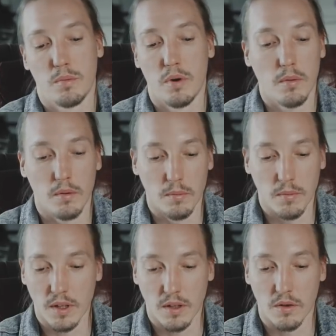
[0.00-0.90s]

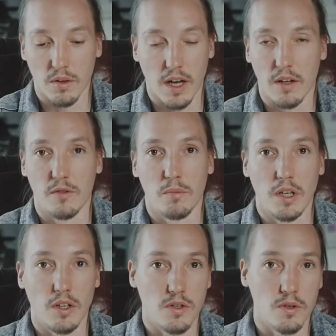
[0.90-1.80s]
problem in going out and
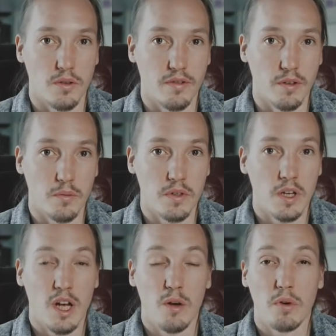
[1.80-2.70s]
making short films.
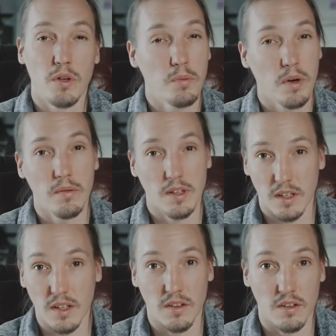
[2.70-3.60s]
But you probably
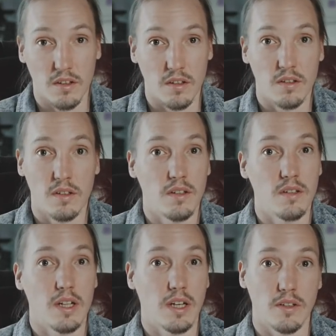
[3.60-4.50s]
need a
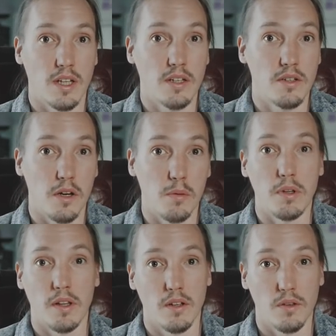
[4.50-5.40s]
day
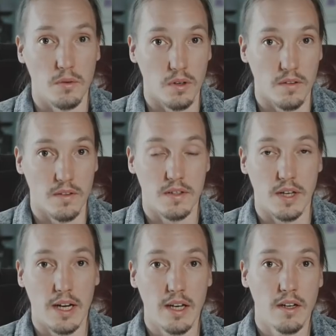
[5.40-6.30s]
job and then do it on the
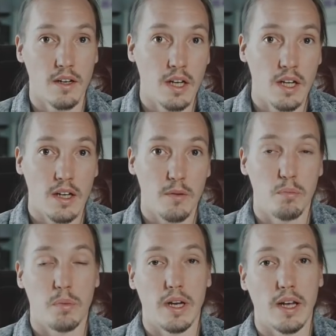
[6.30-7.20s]
side.
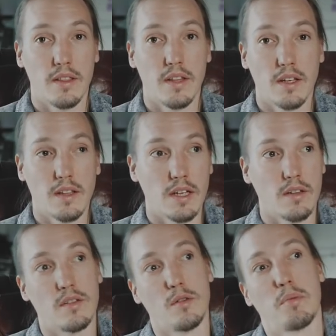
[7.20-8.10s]
But I think
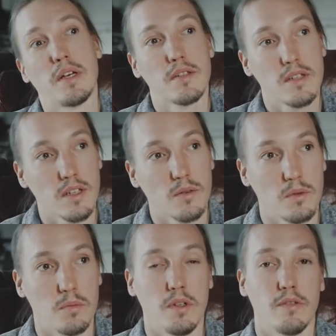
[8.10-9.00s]
that the best thing
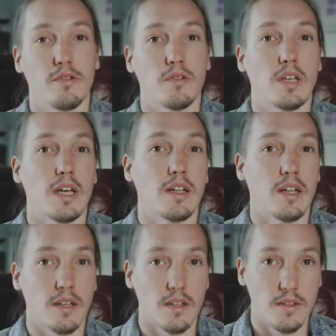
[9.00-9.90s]
would be if you
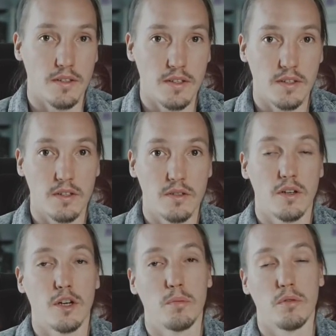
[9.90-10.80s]
get like an assistant
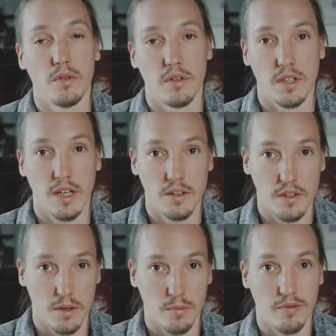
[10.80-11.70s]
job or a day
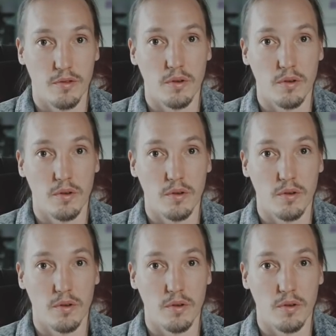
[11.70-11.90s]
job